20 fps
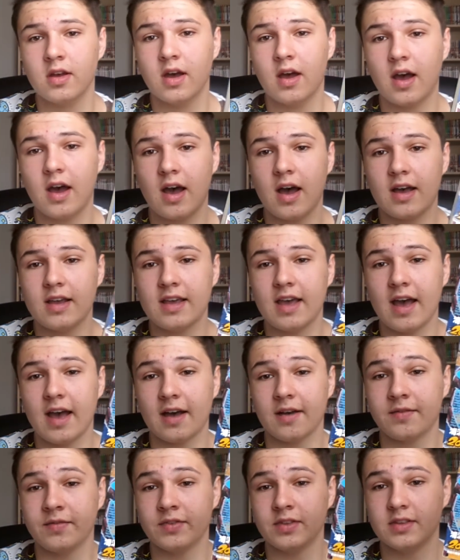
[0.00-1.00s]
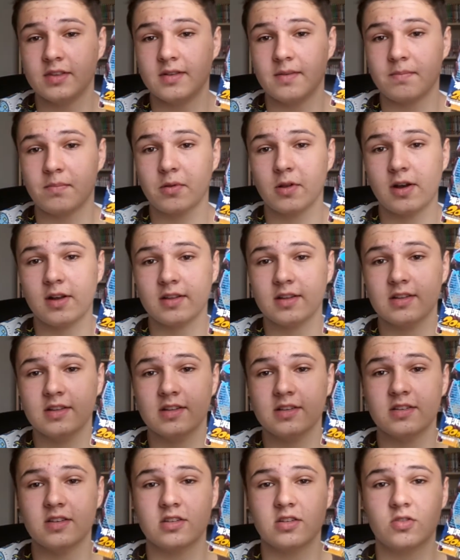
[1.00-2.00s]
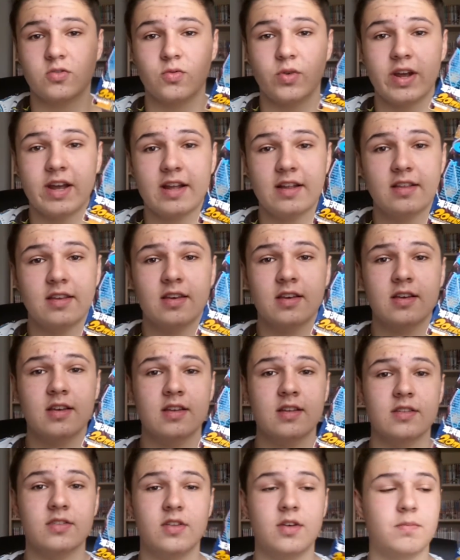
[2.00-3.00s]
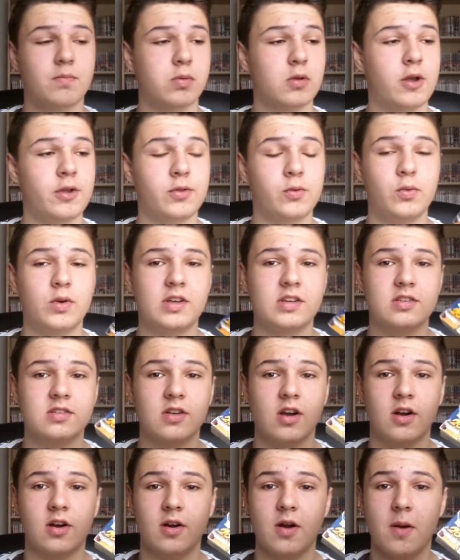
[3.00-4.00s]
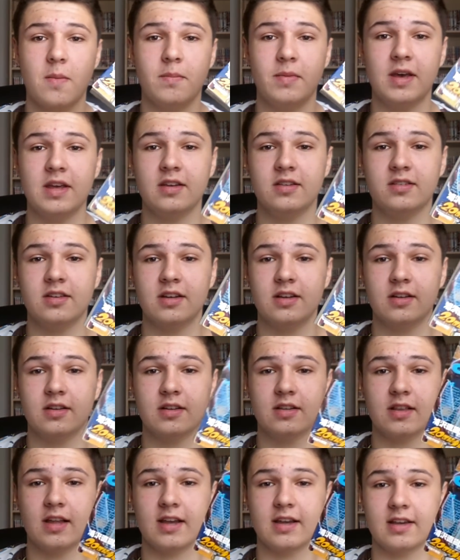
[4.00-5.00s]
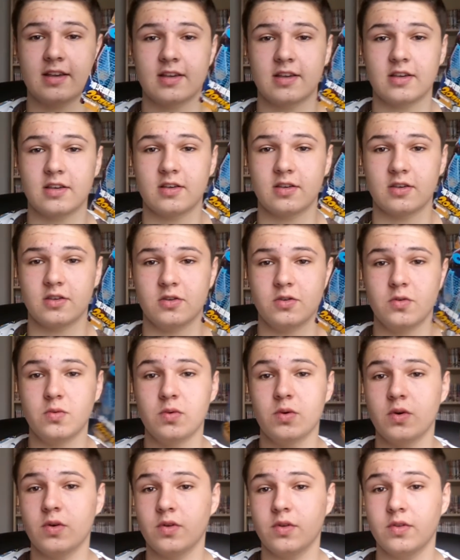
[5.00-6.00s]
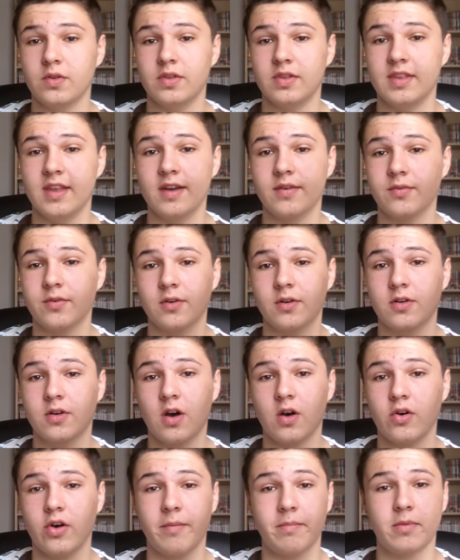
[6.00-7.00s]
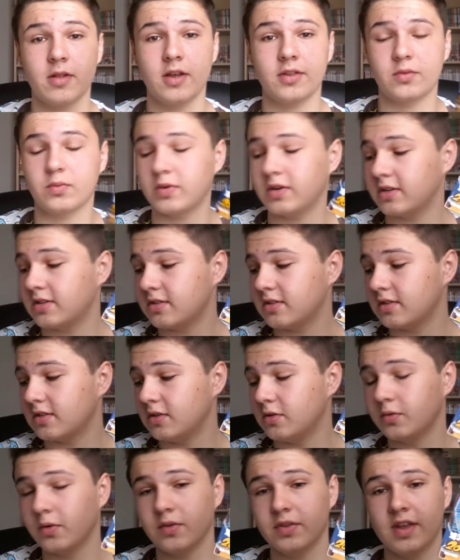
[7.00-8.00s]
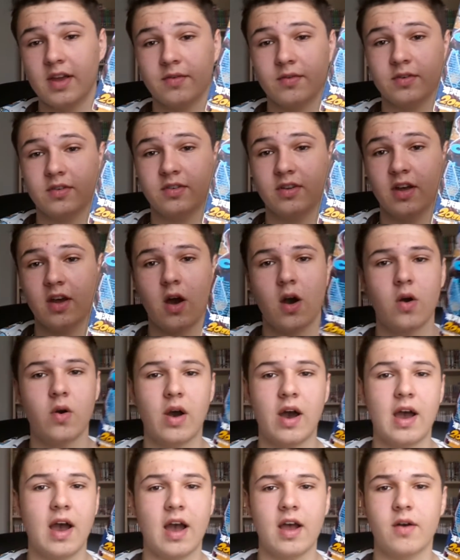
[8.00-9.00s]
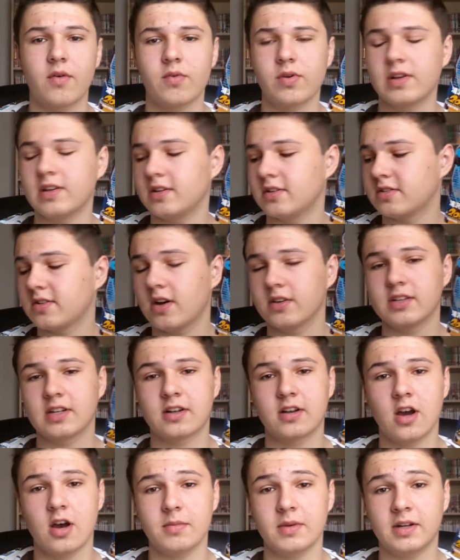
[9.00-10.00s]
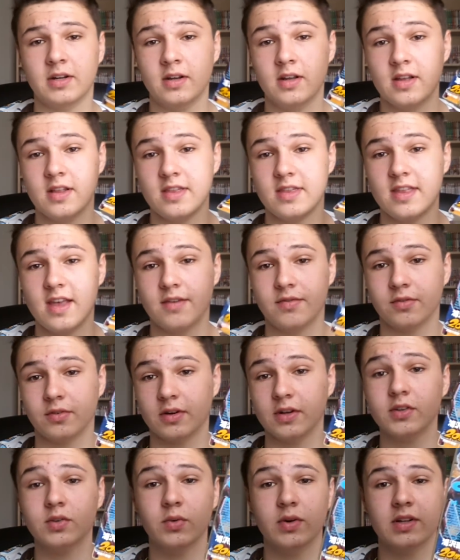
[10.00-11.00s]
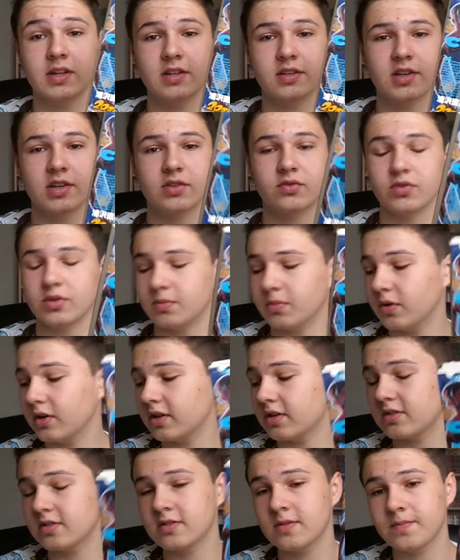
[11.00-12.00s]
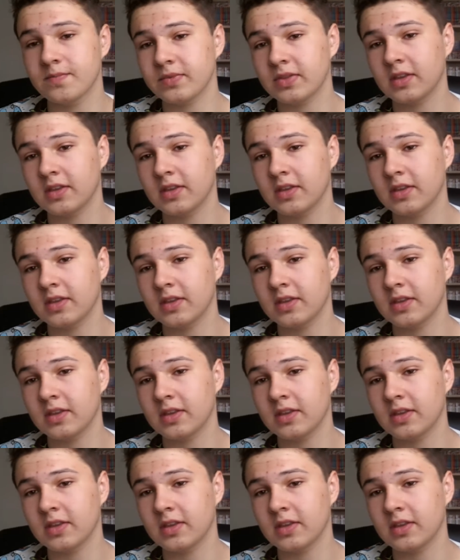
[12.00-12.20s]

Yeah, the plot in this is great. The plot twists are amazing. Like, you will never call a plot twist. You will never say, oh, I already saw that coming. Never in 20th Century Boys.